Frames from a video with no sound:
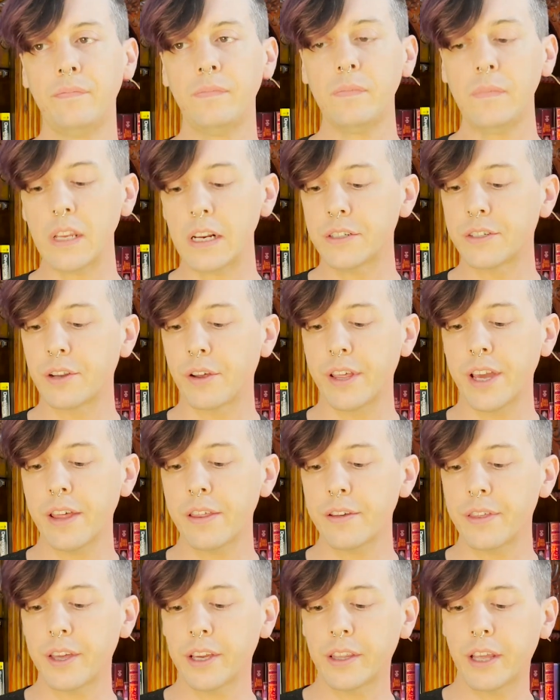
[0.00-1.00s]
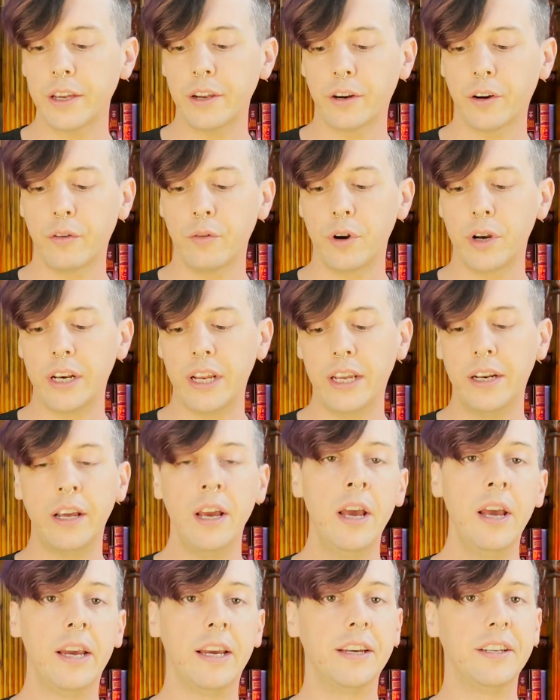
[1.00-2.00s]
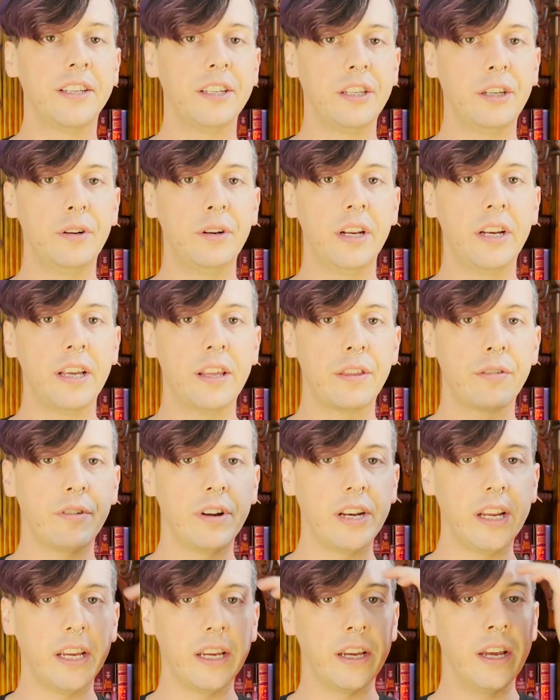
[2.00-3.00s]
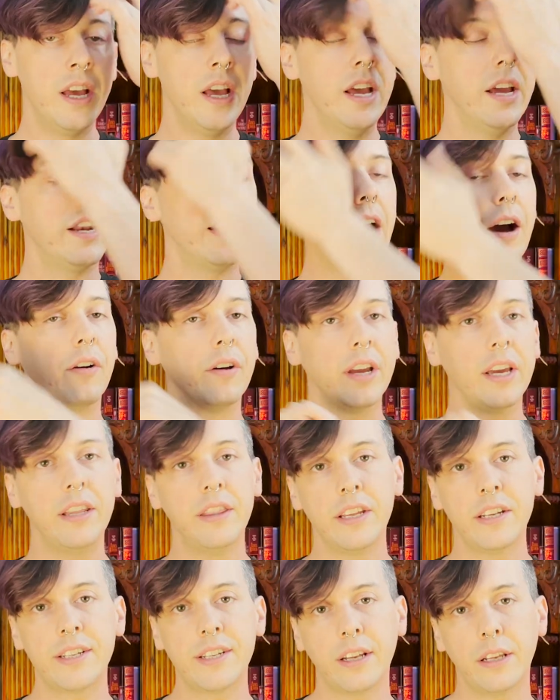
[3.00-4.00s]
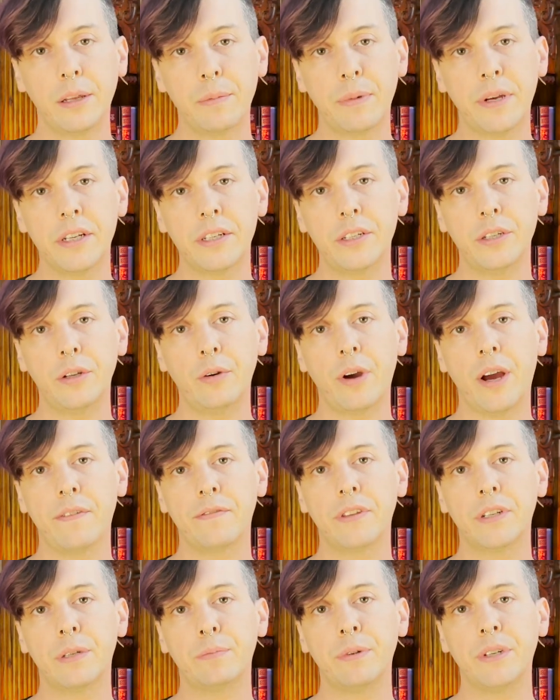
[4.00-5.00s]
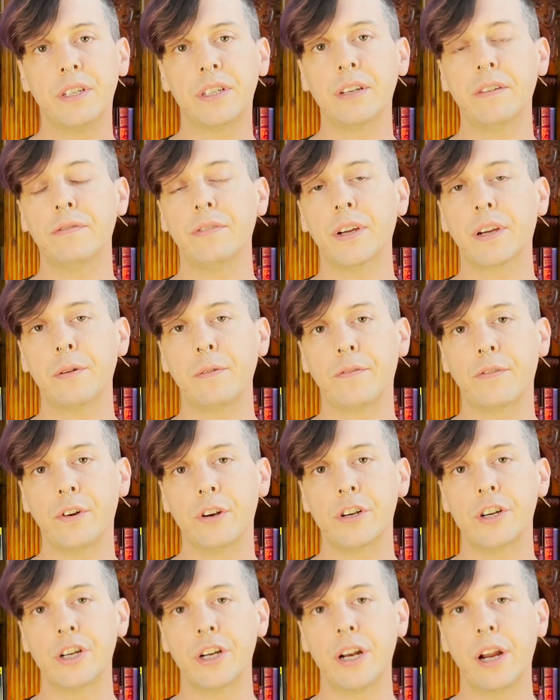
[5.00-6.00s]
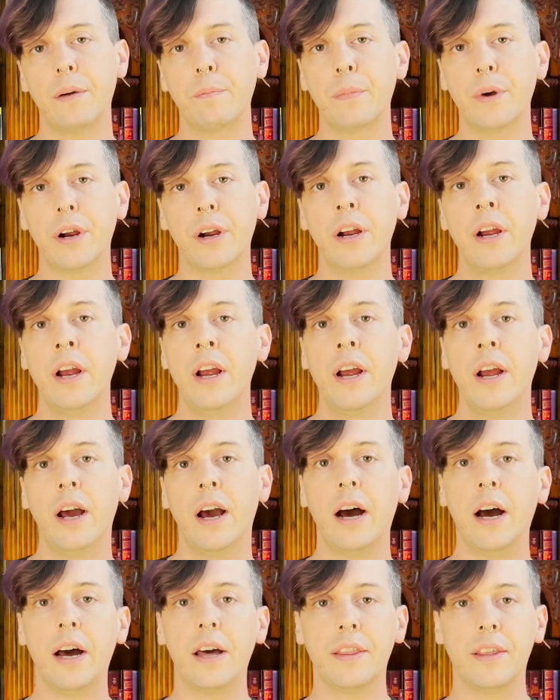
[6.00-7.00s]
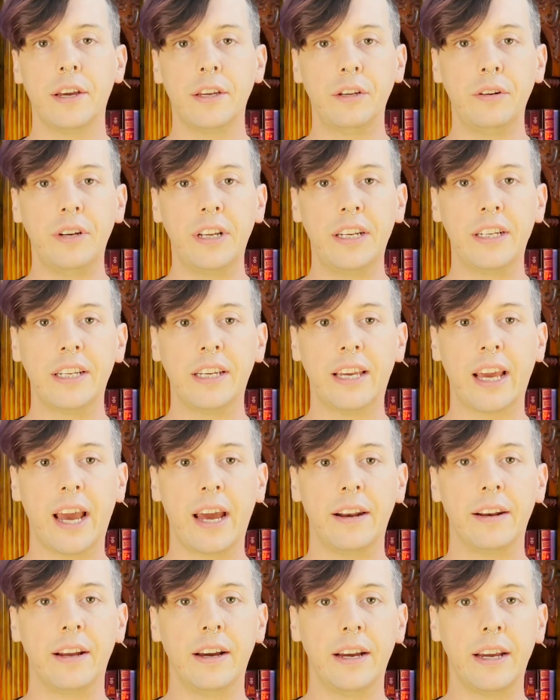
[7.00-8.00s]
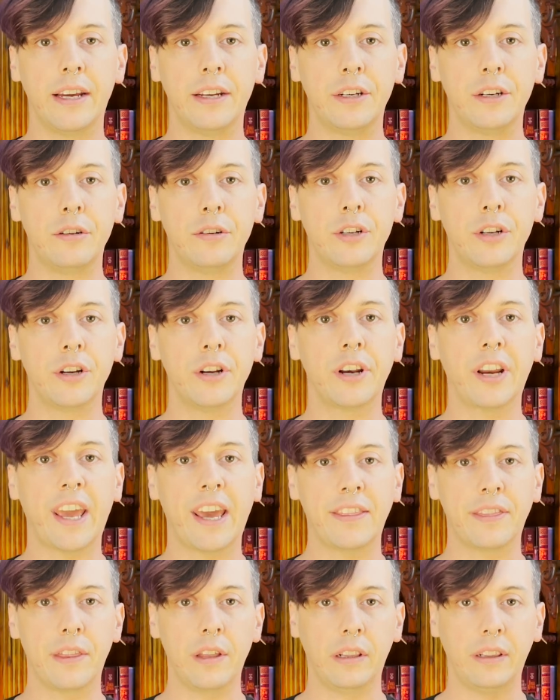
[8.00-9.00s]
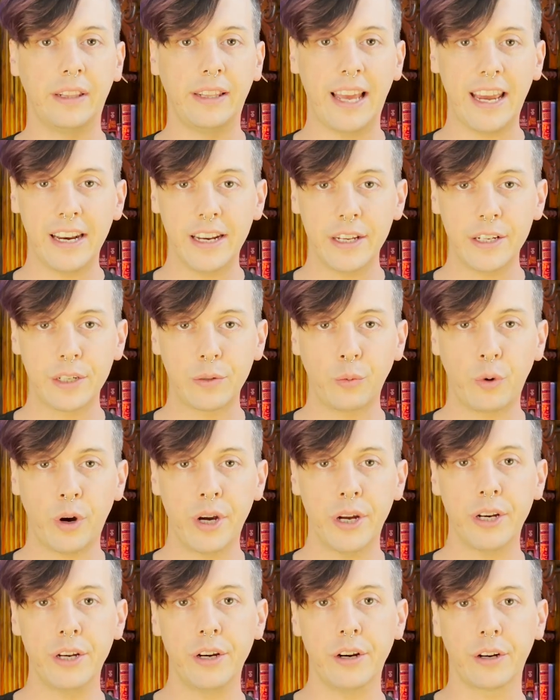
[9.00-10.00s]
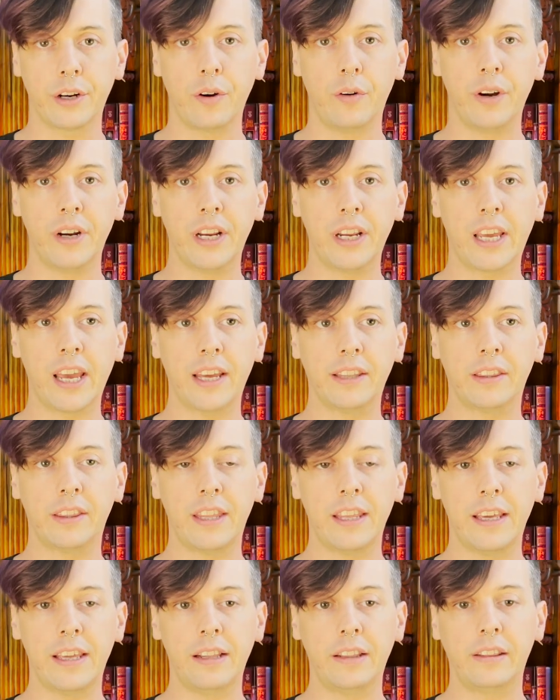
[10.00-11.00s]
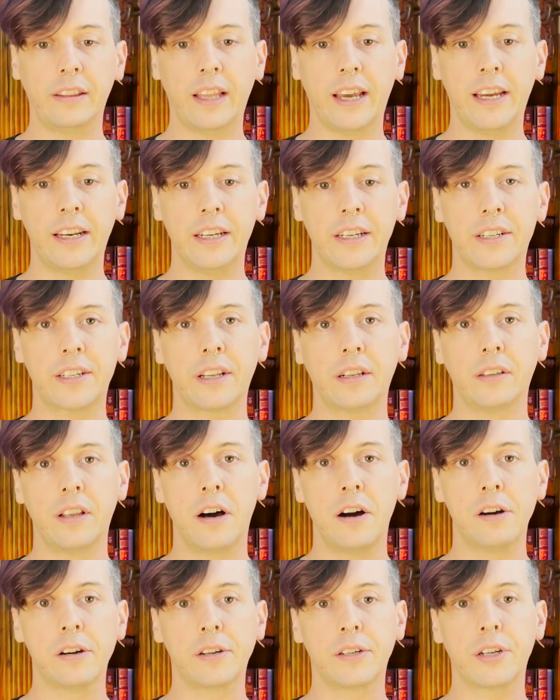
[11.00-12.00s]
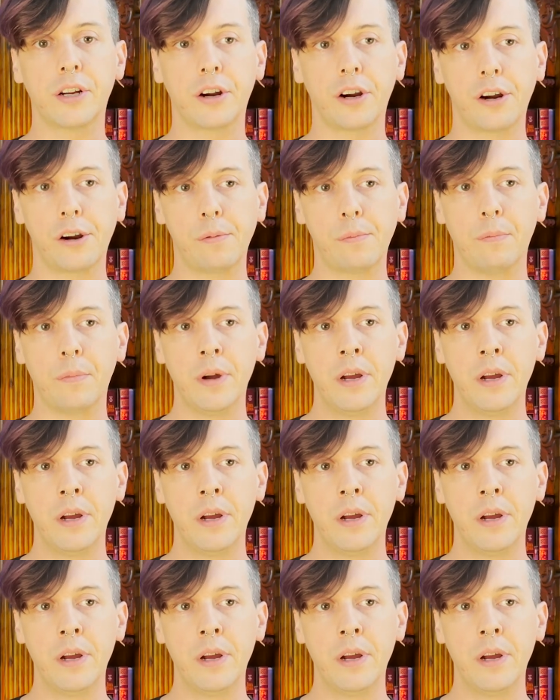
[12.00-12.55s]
So the other thing that you're going to need is Unity 3D. Now, in the syllabus, you have the specific version number that you need to get, and you shouldn't get the latest one. You're going to get the latest long-term